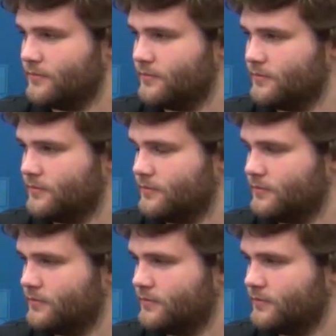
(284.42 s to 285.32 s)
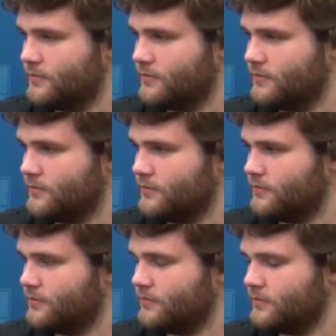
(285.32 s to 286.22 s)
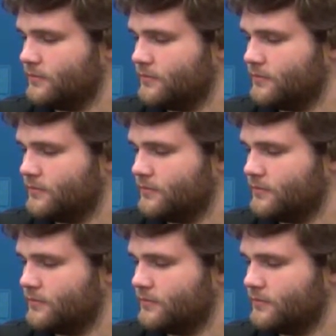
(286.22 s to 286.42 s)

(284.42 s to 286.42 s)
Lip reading: (silent)